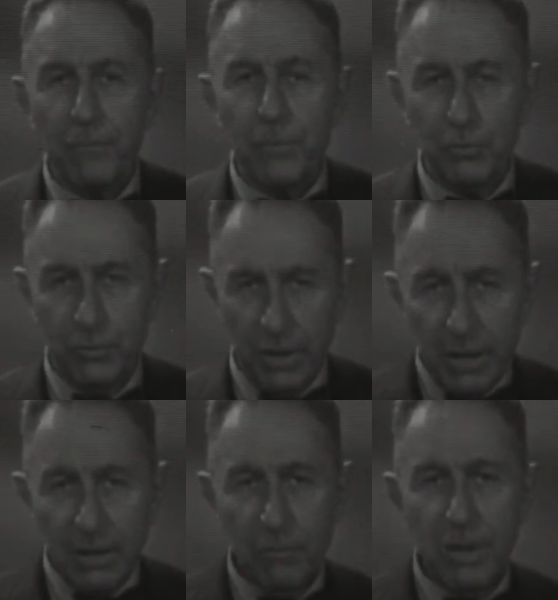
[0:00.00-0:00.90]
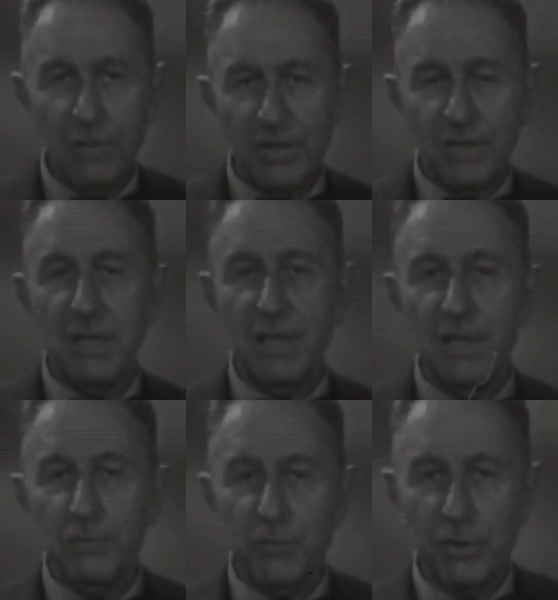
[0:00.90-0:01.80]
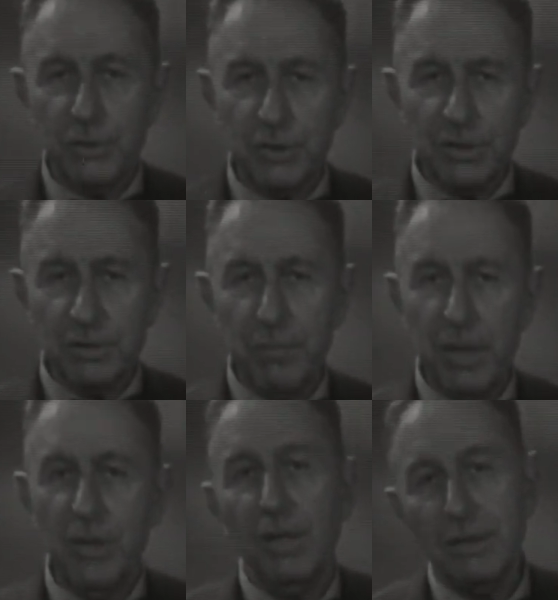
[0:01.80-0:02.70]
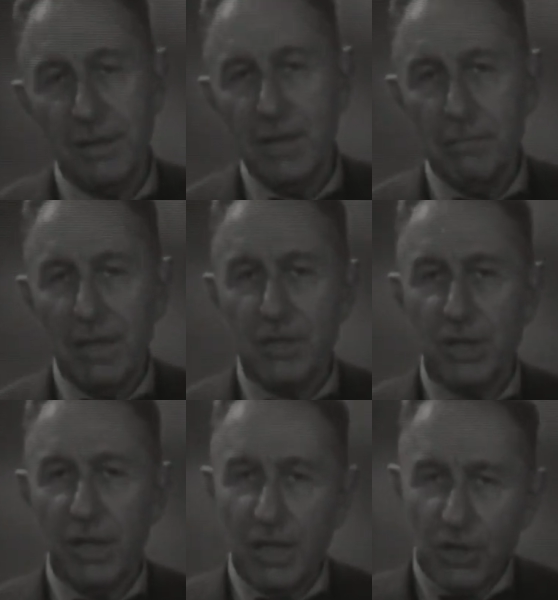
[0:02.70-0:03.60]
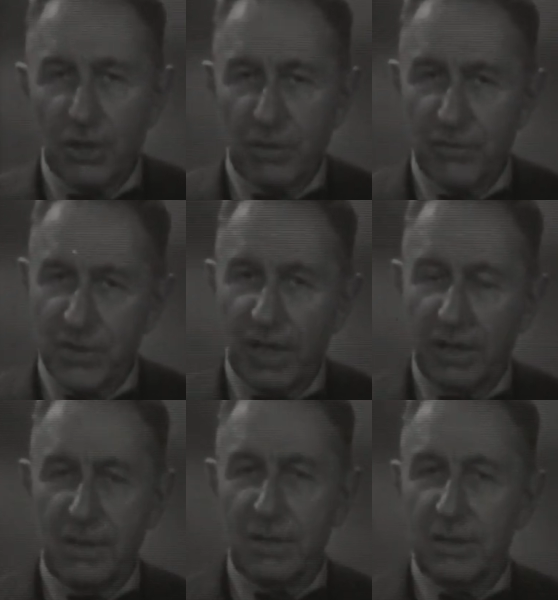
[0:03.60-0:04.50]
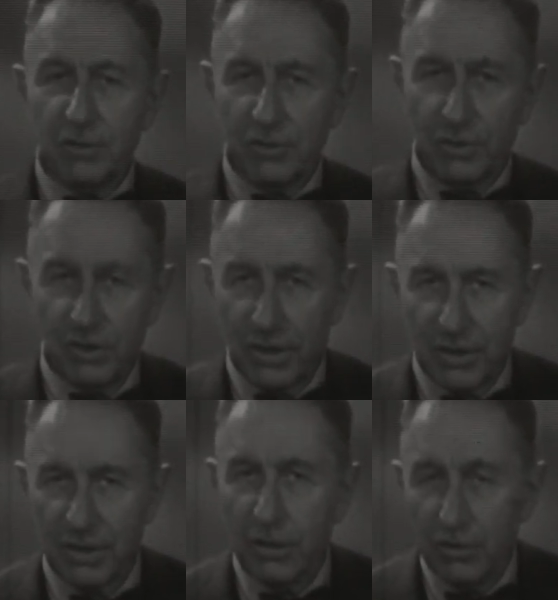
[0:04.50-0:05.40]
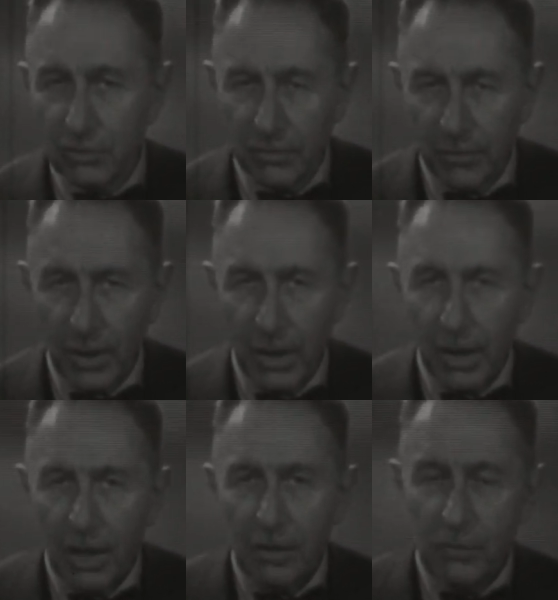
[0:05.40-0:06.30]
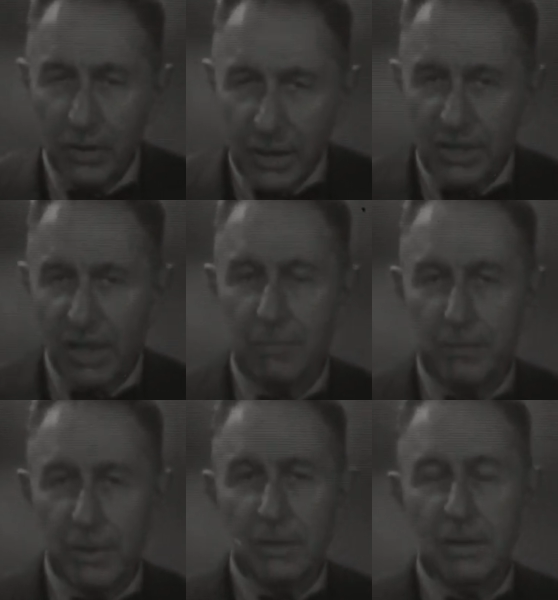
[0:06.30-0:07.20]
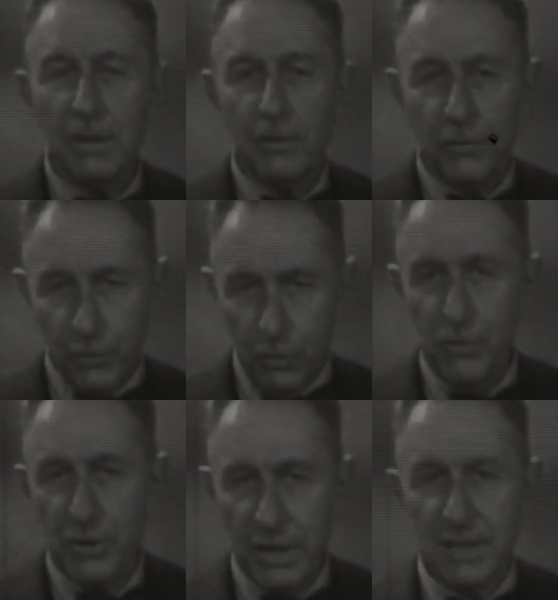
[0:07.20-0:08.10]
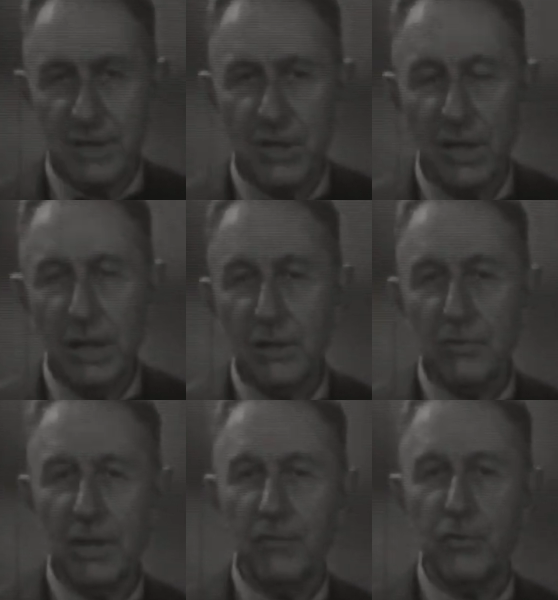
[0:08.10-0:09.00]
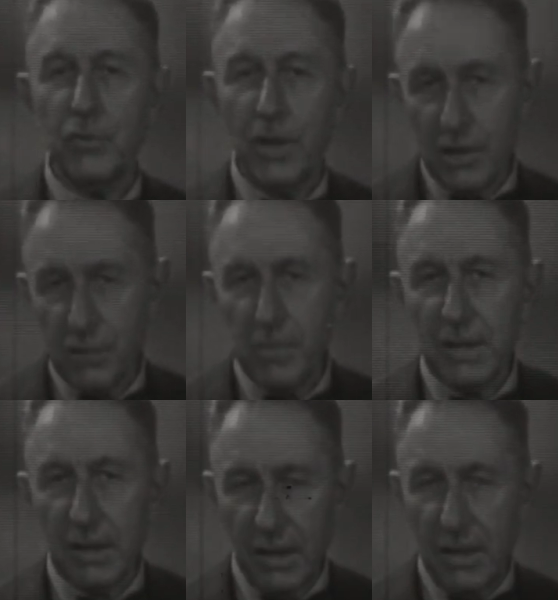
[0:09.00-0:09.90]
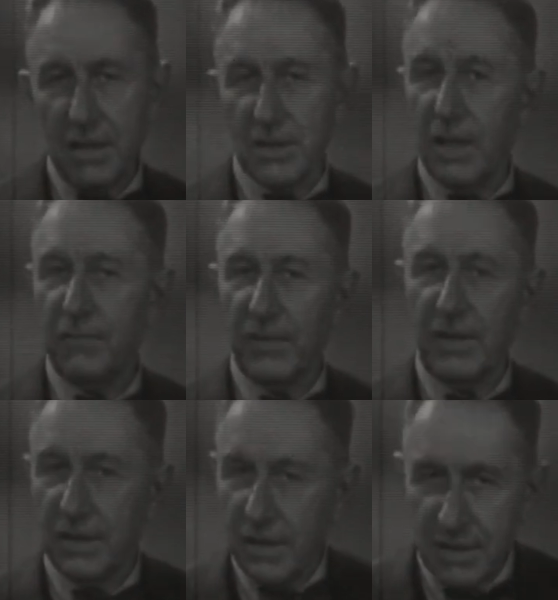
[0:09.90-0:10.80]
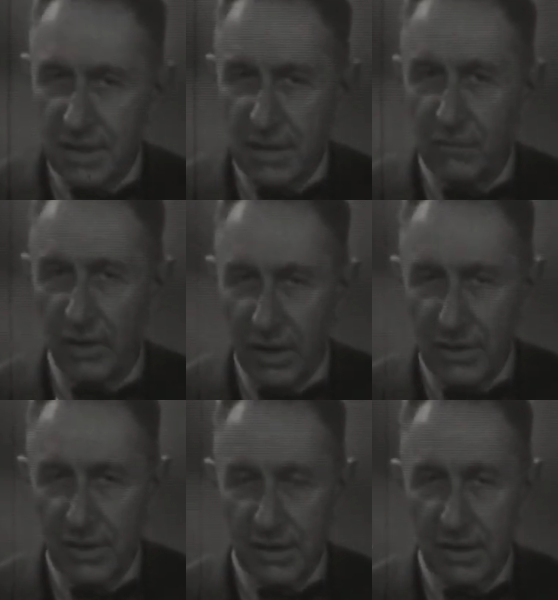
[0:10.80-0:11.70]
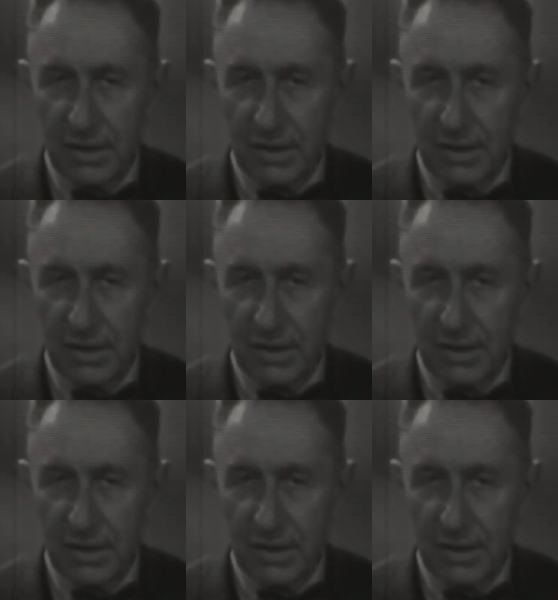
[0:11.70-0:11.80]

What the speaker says: Today, we investigate forces beyond the imagination of science 100 years ago. For example, those necessary to give to cosmic rays their fantastic velocities.